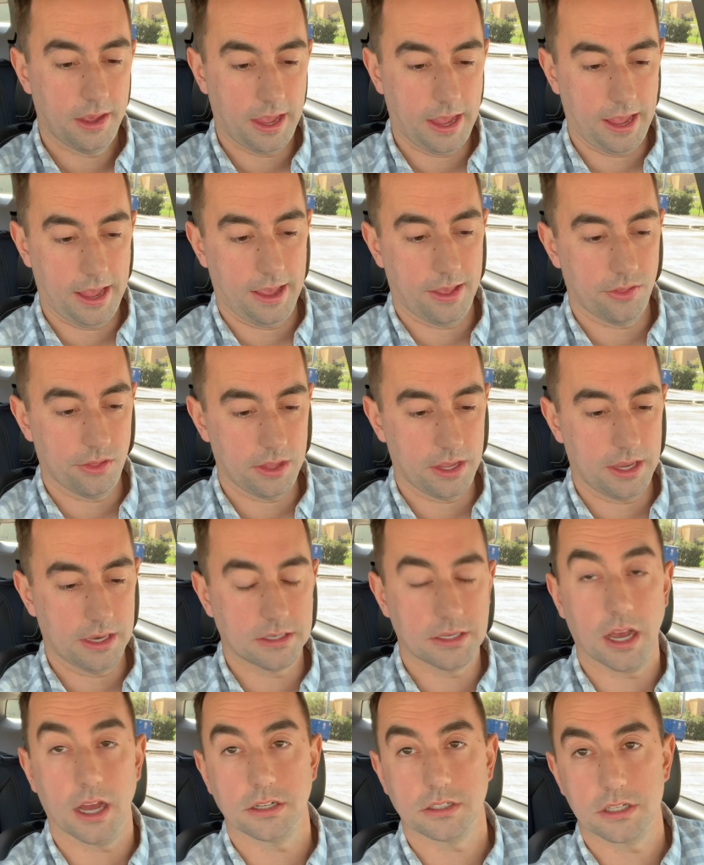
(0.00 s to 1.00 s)
and the
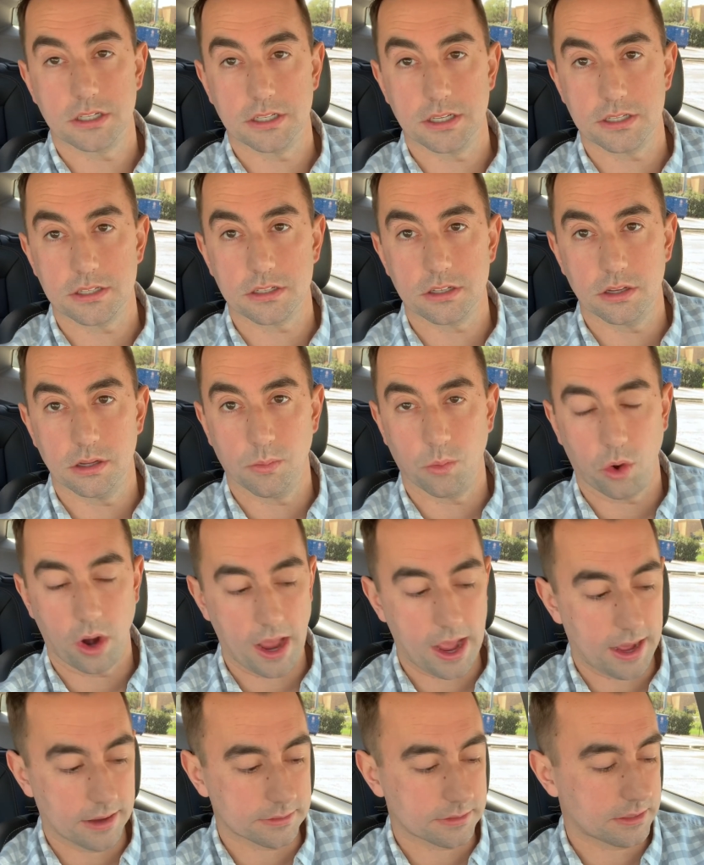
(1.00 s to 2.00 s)
touch system were
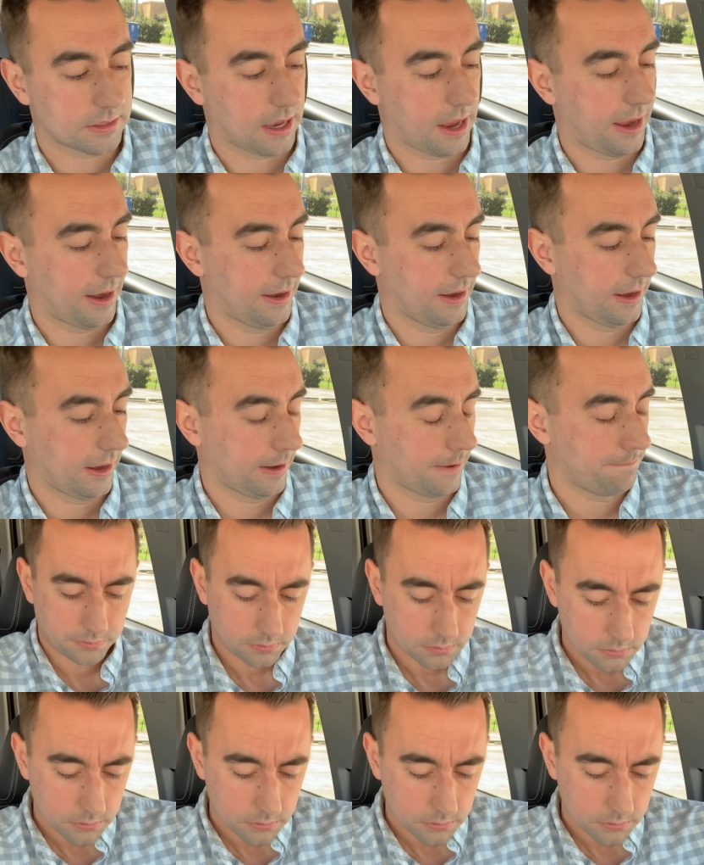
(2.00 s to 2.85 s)
outstanding.